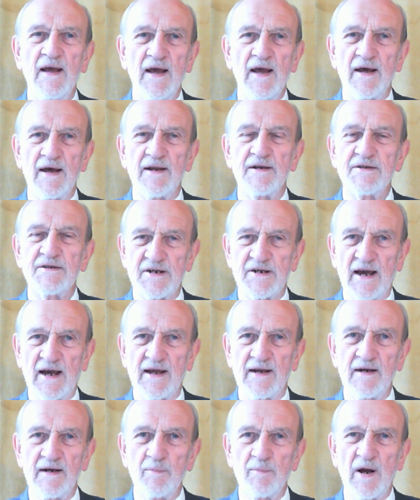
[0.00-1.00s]
and
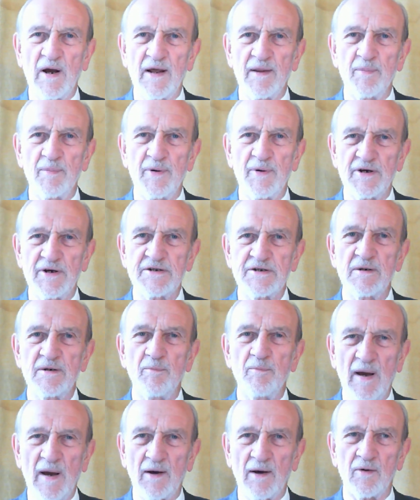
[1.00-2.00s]
signed by the person
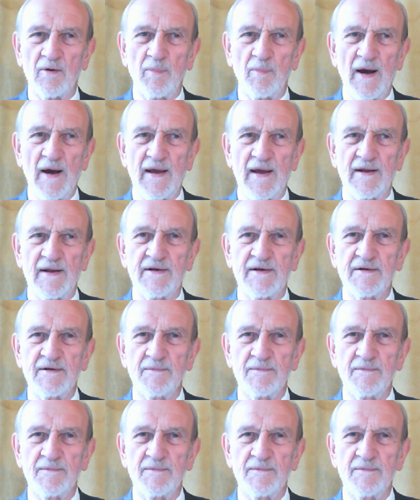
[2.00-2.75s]
bound by it."